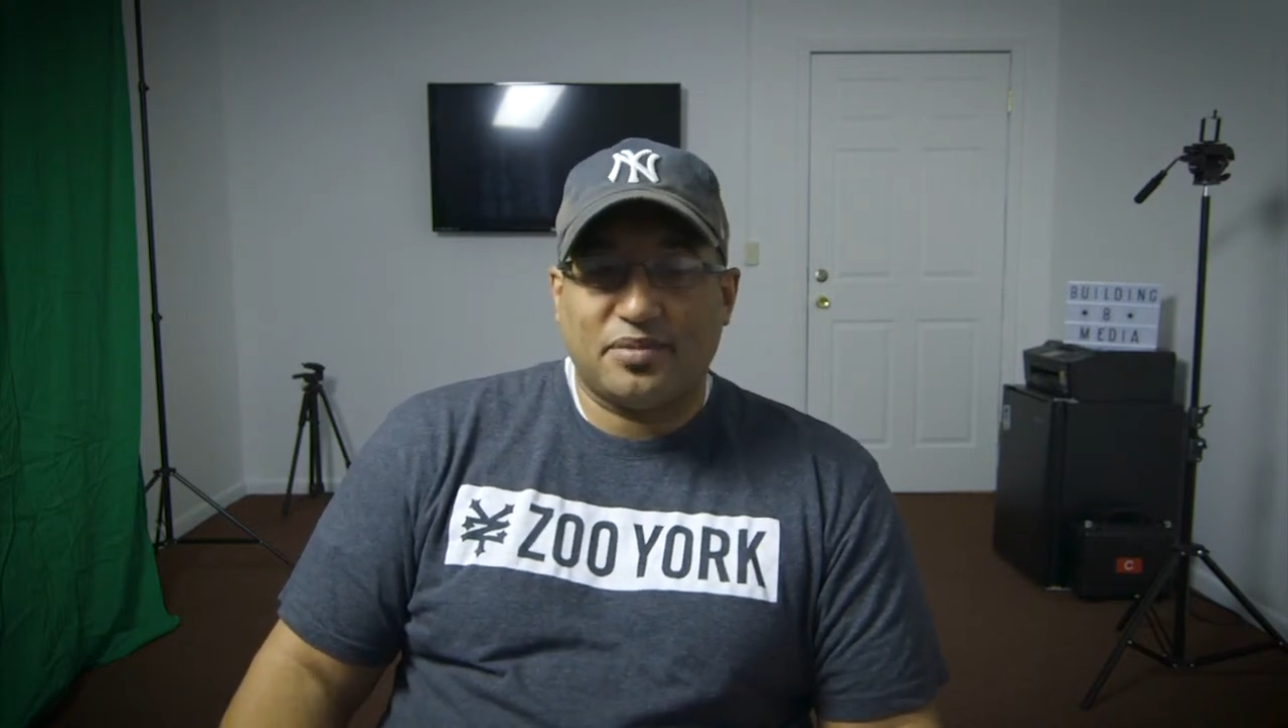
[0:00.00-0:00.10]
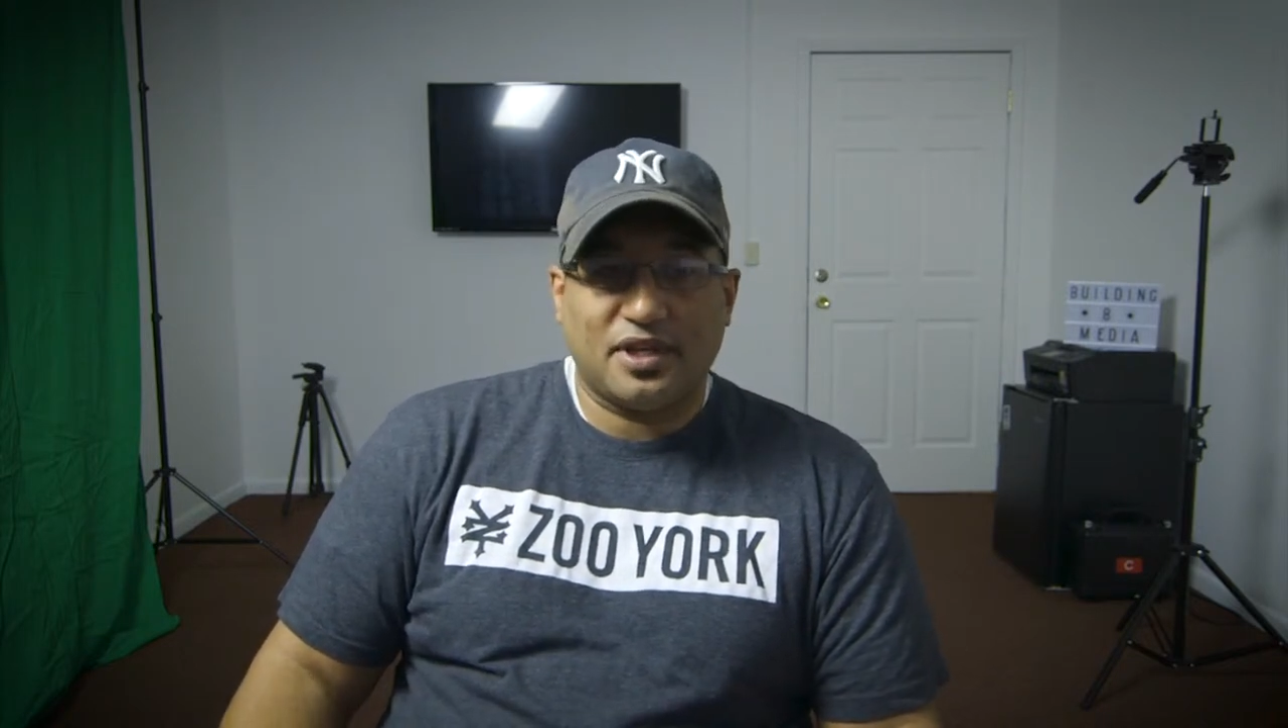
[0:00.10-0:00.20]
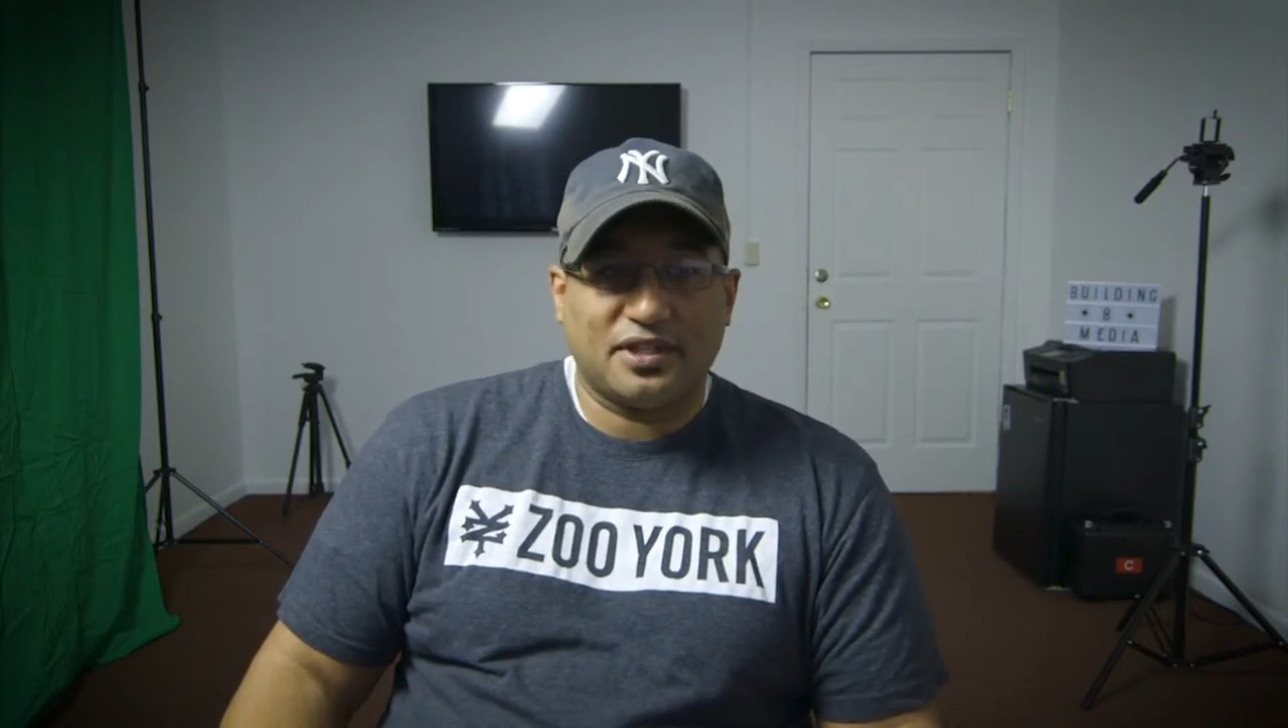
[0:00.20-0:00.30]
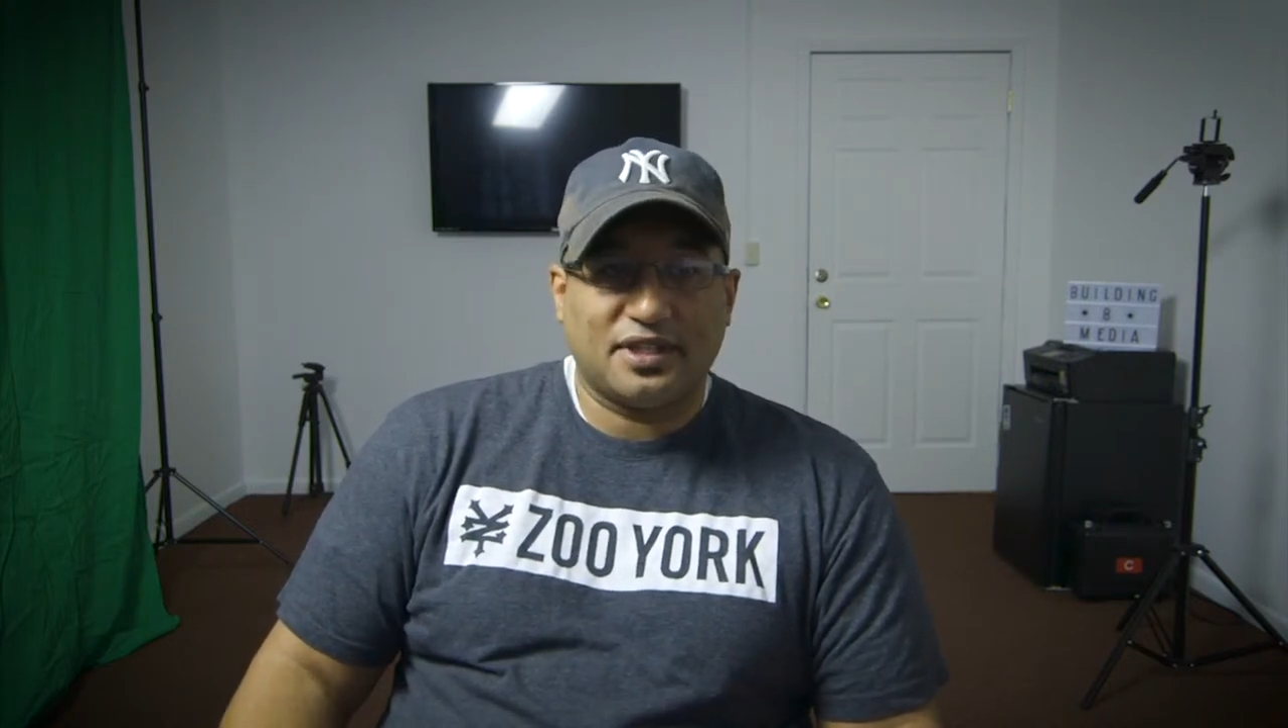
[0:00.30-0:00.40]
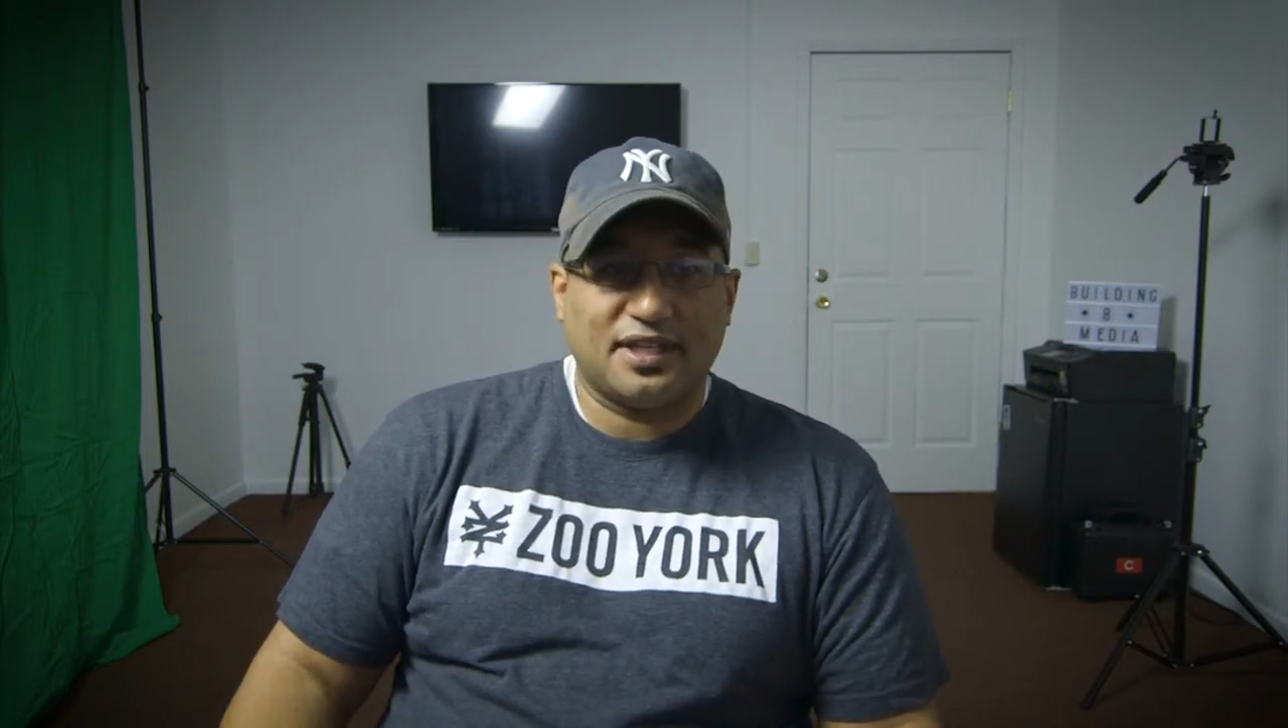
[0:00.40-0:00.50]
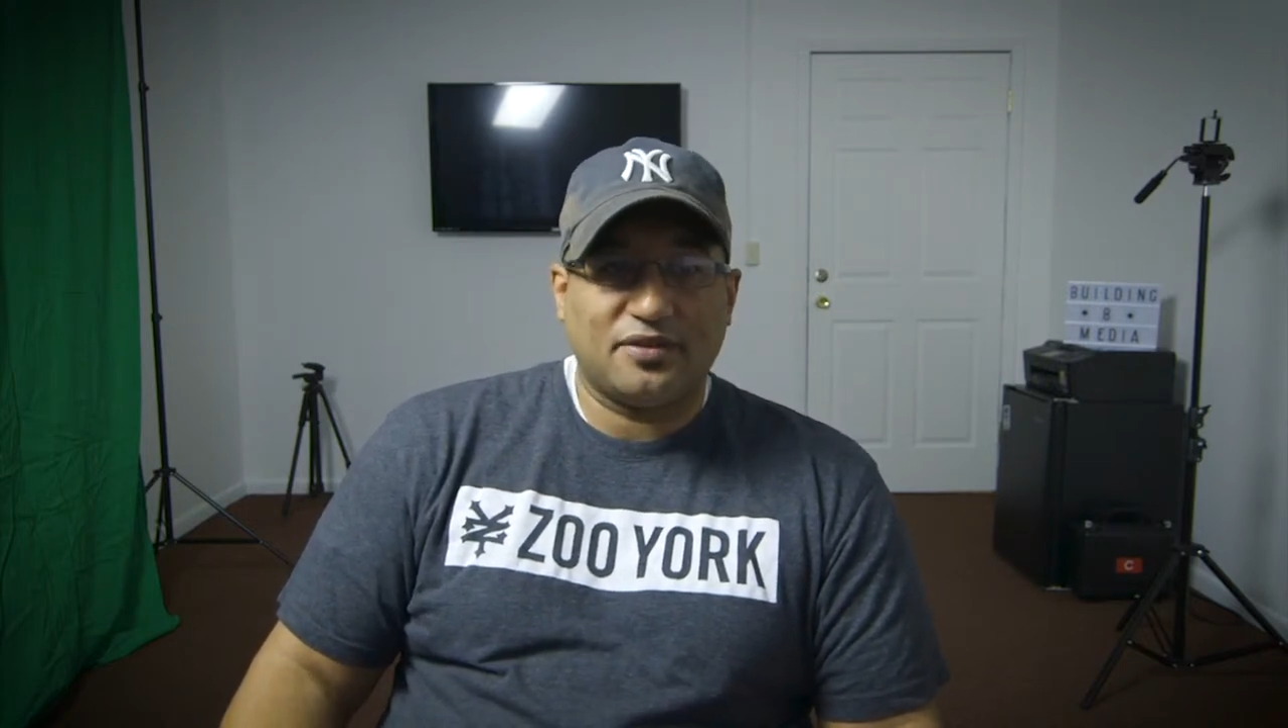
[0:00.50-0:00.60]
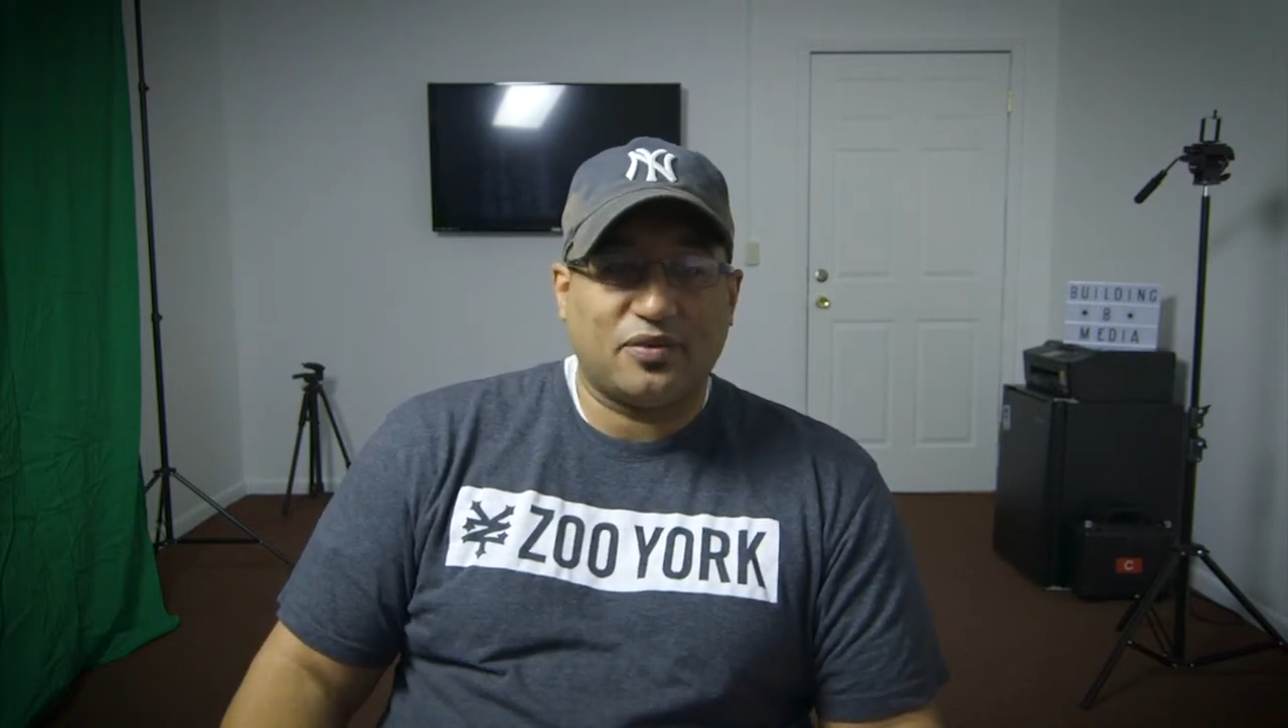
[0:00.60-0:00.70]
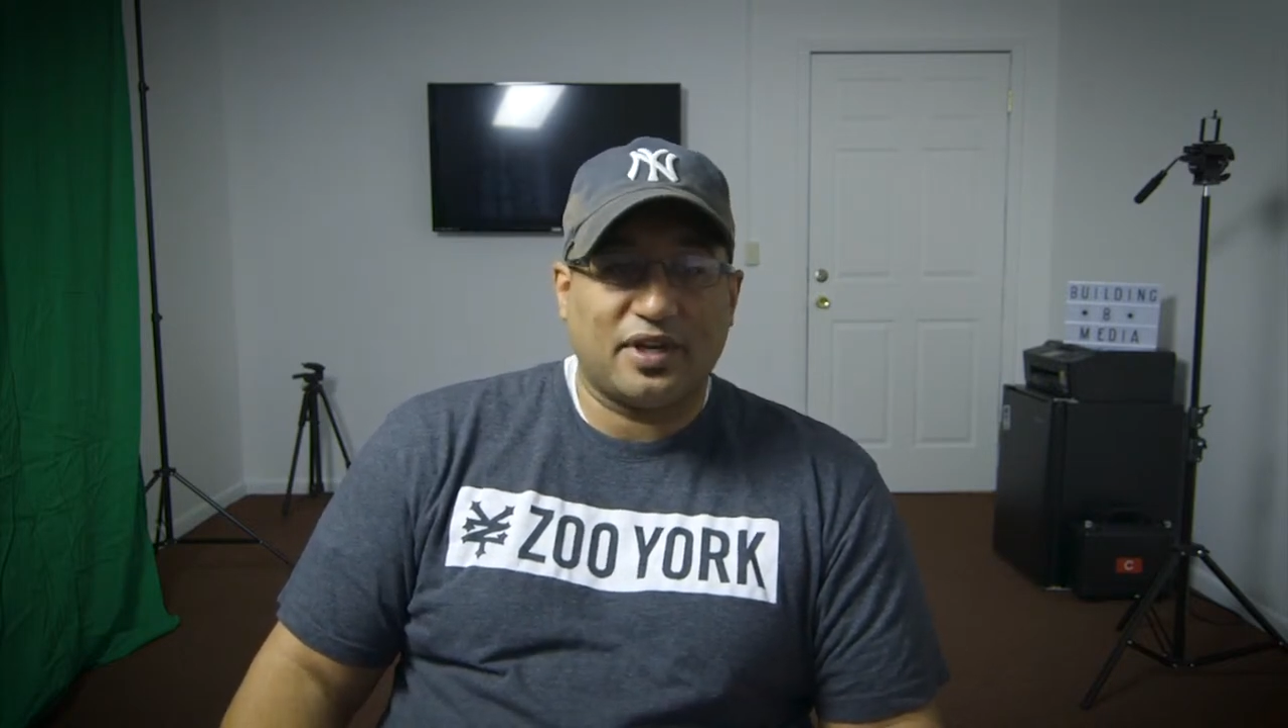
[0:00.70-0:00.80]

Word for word: plugged in,